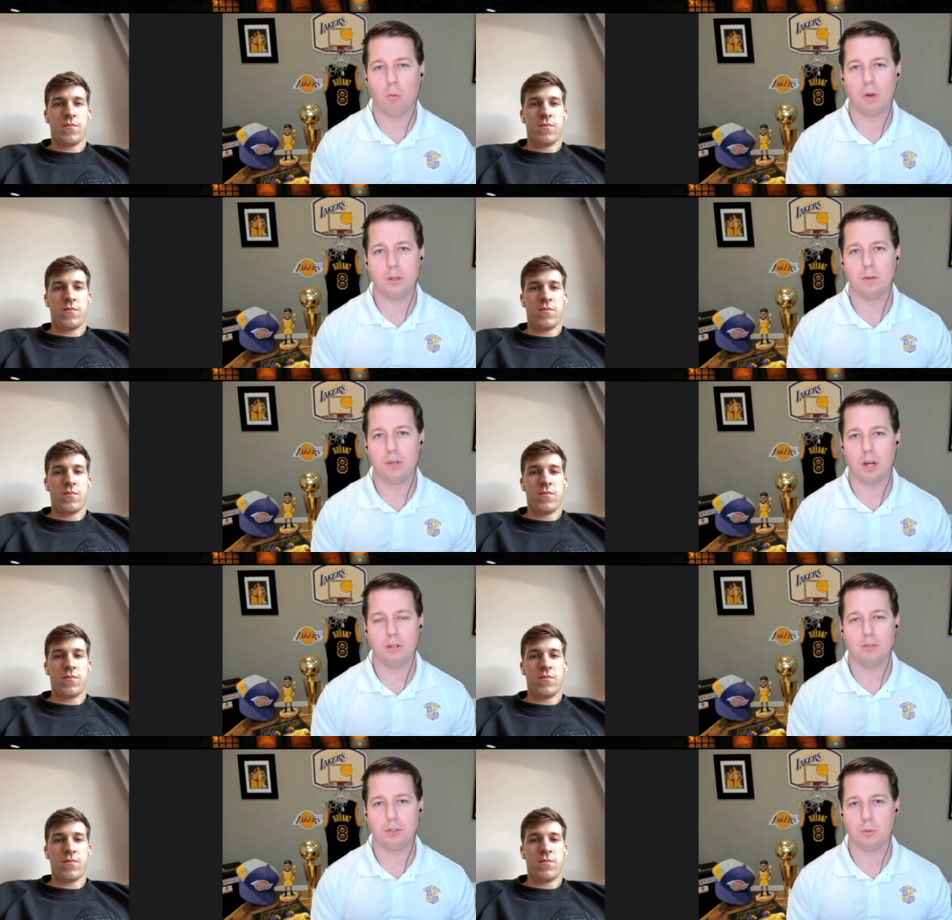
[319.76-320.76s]
Speaker 1: of what you've
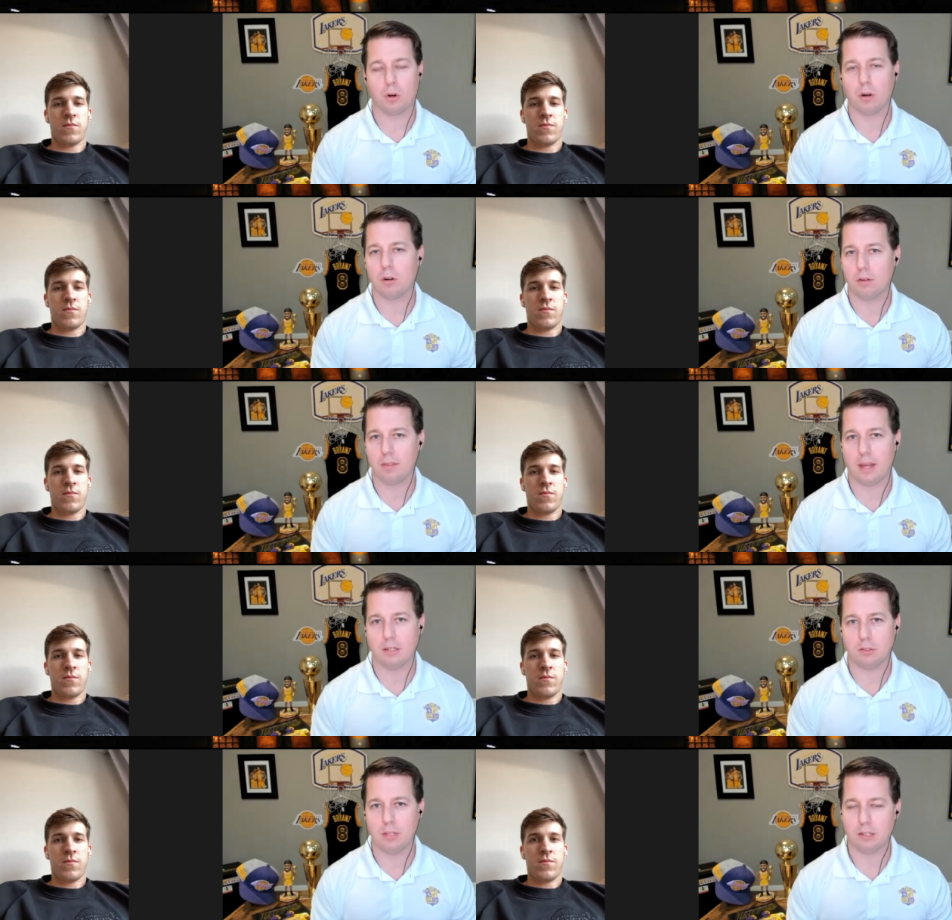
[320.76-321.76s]
done to earn that
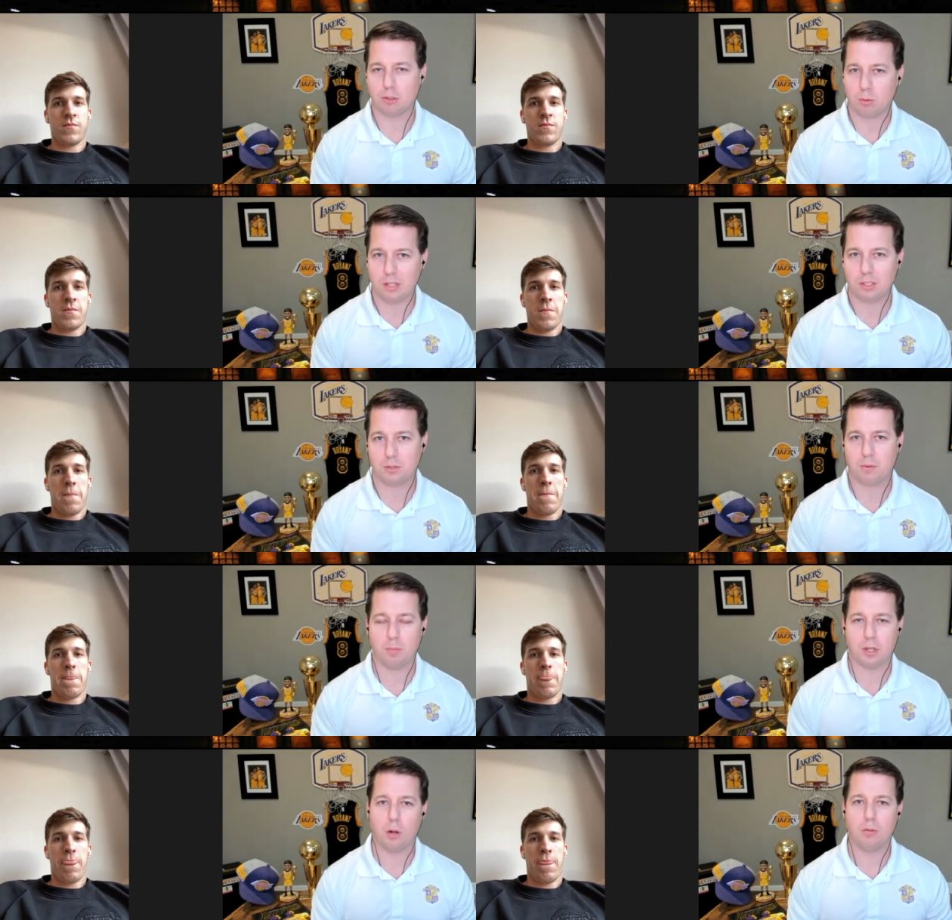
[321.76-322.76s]
that trust
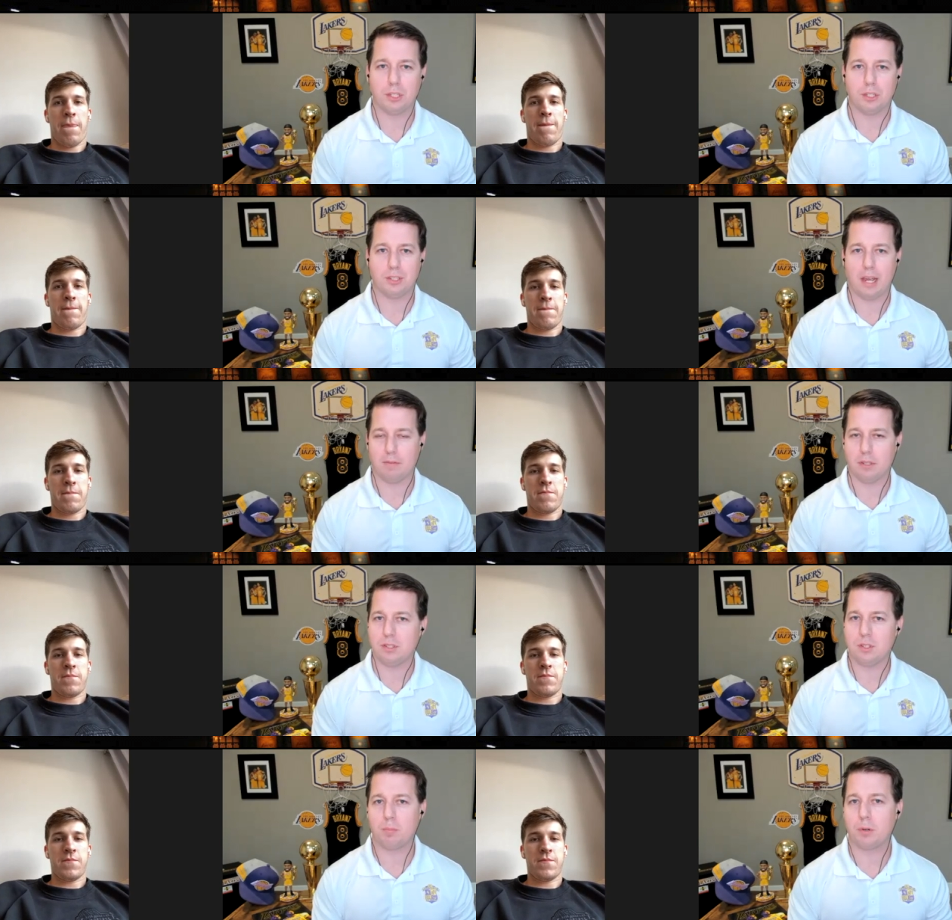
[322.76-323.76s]
from the coaching staff.
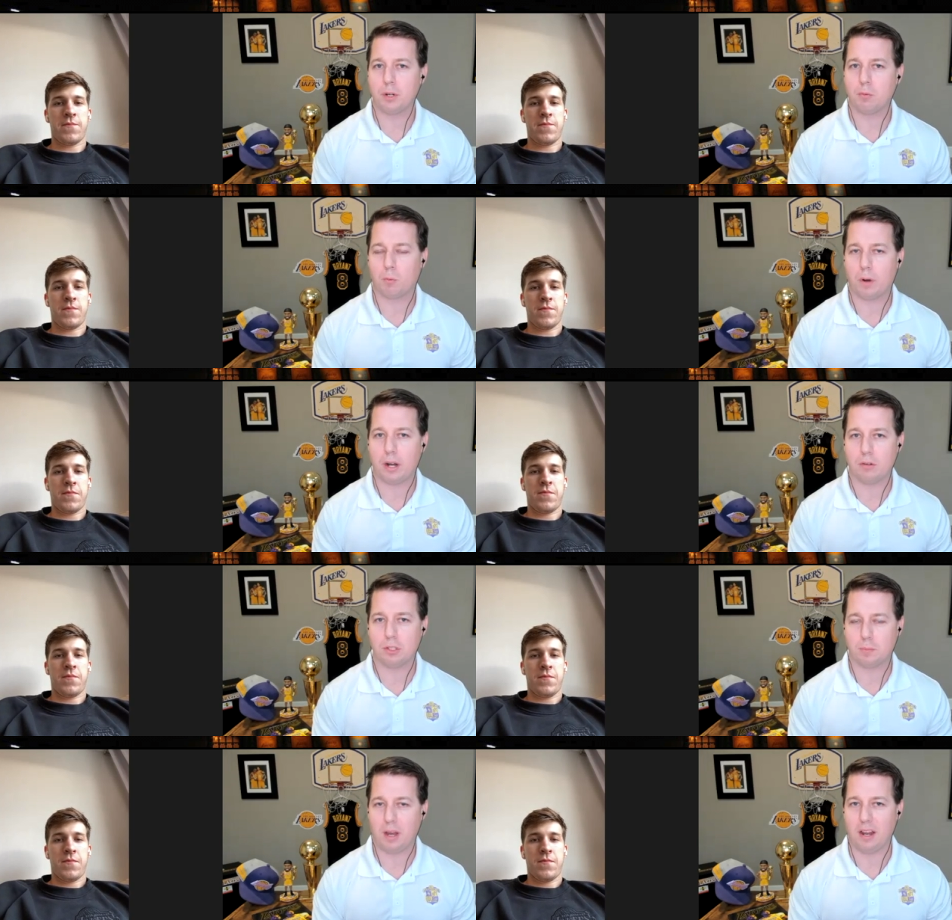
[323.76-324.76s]
This is a pretty rare
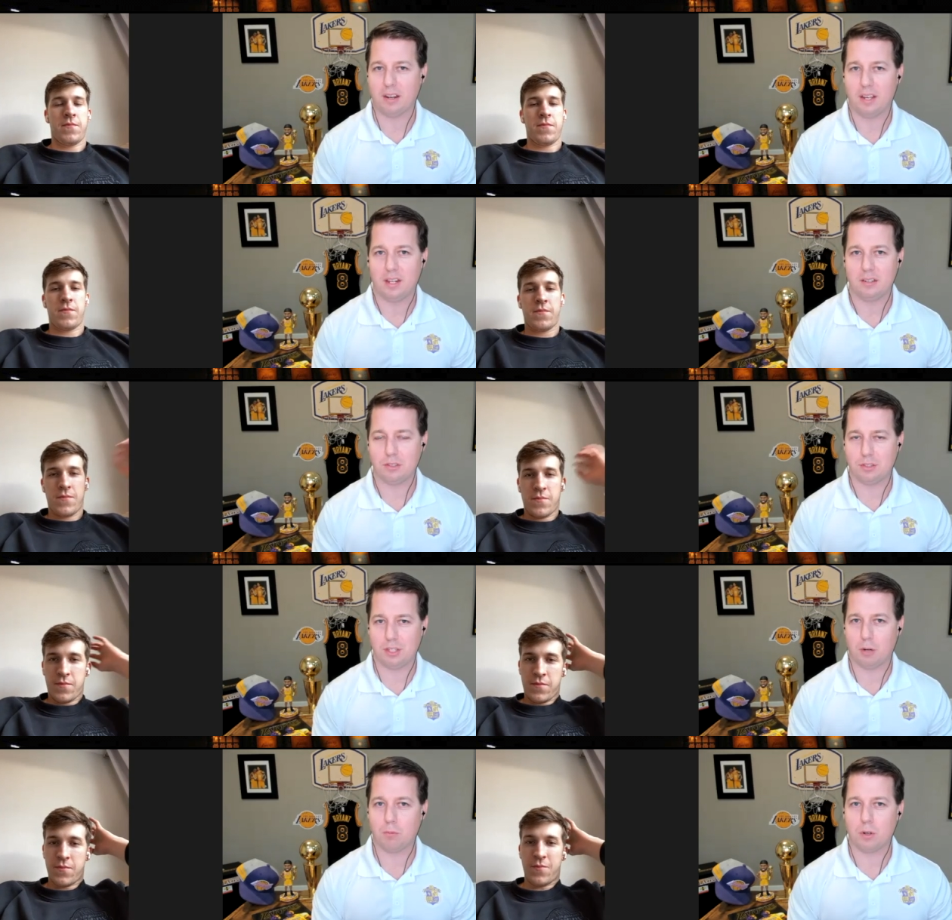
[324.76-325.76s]
spot to
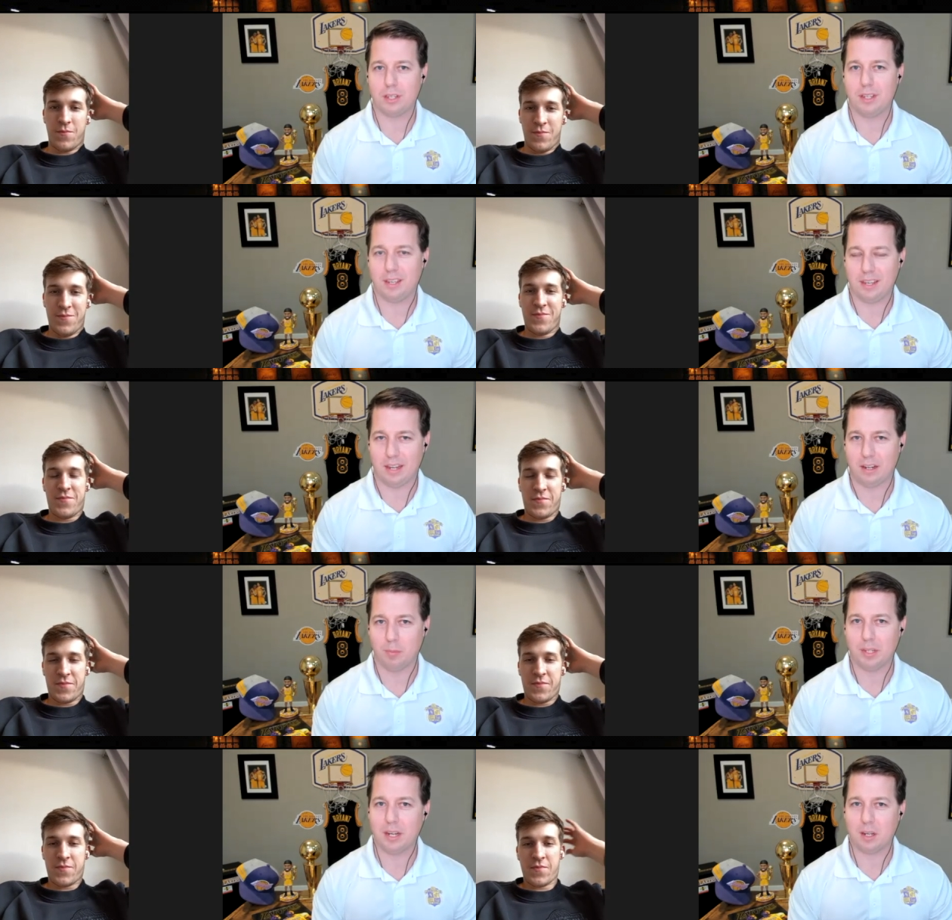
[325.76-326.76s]
see a rookie mm-hmm. in to
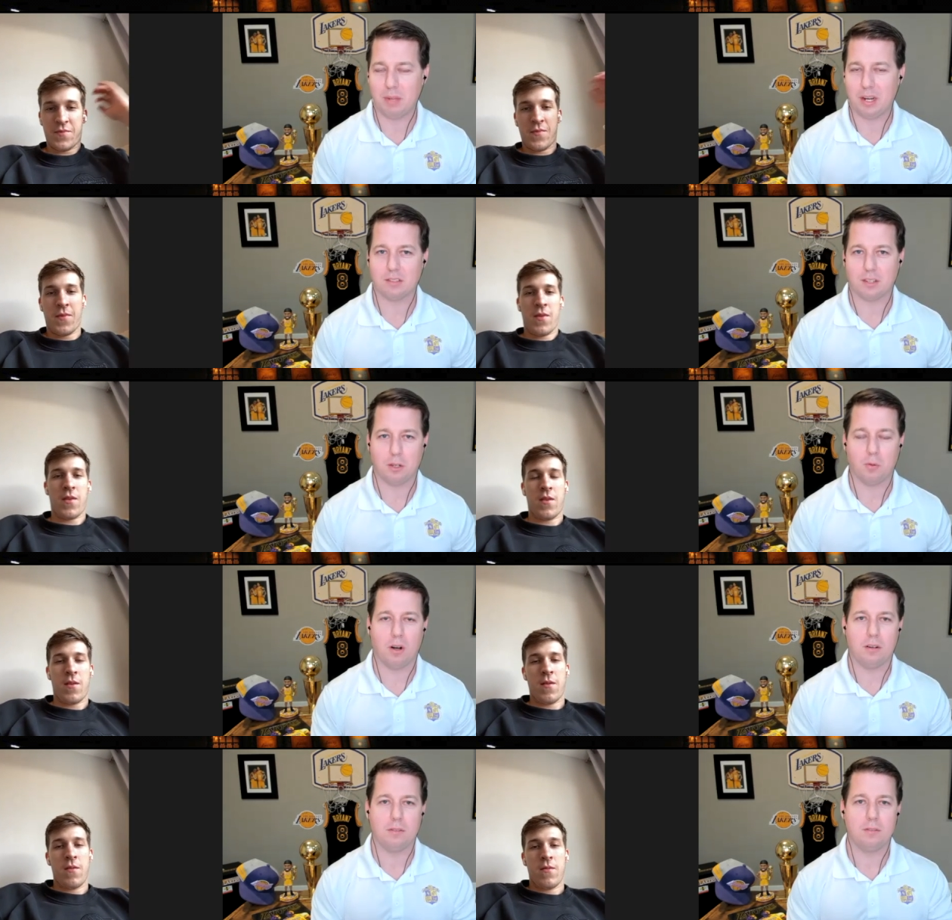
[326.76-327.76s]
be getting minutes like you
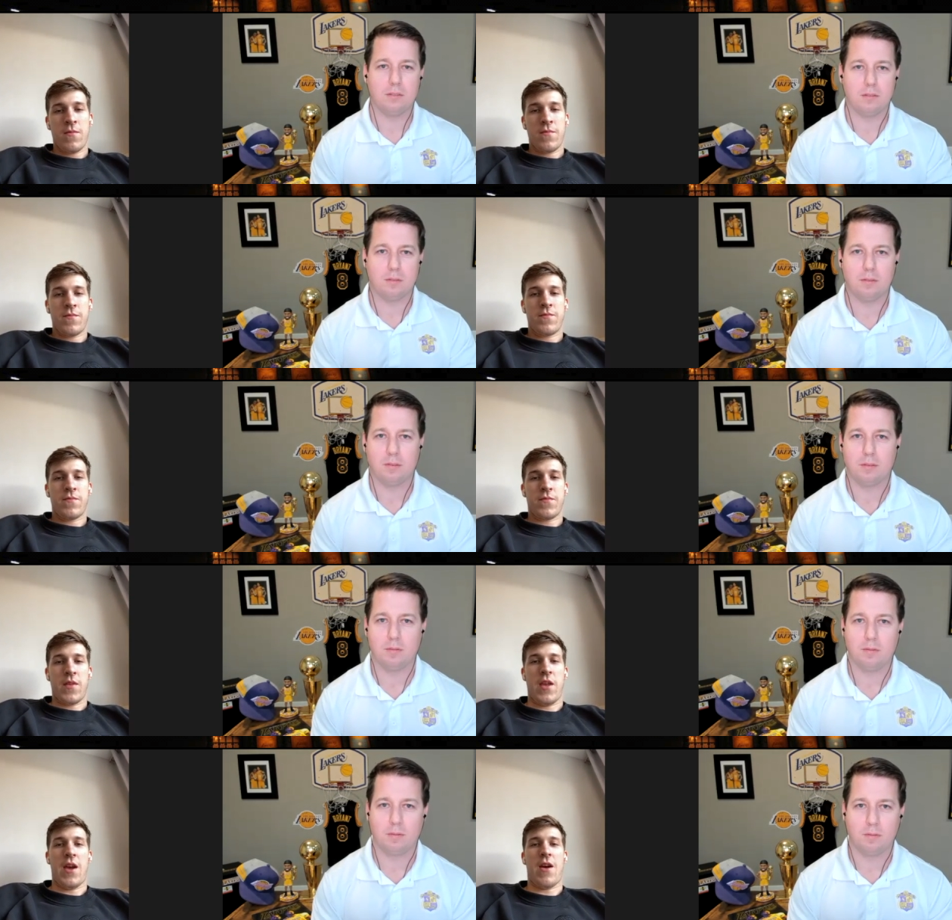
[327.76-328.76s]
are.
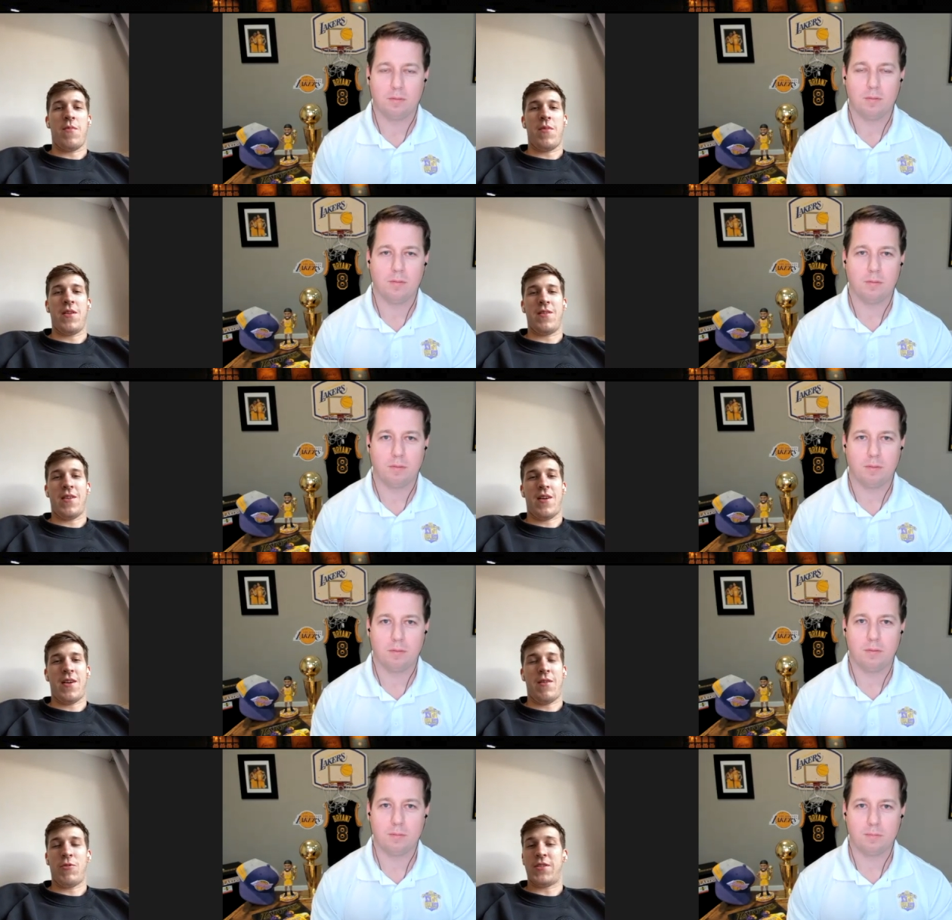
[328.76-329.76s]
Speaker 2: Yeah, I mean,
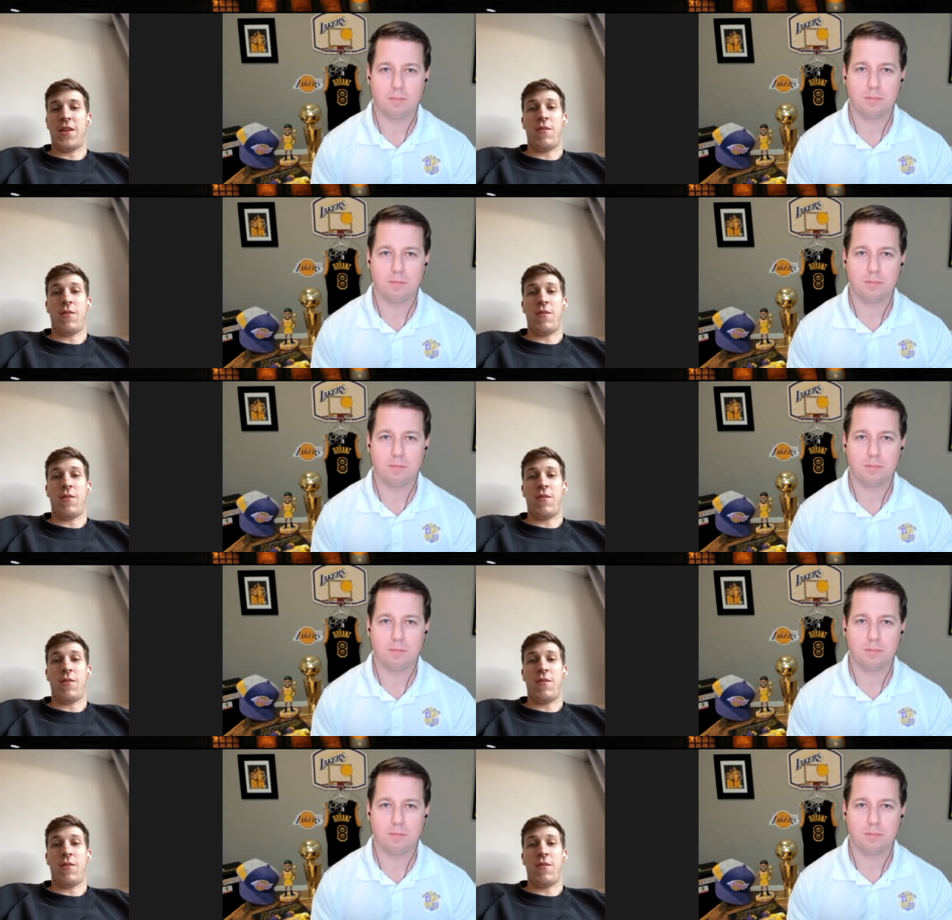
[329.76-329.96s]
uh,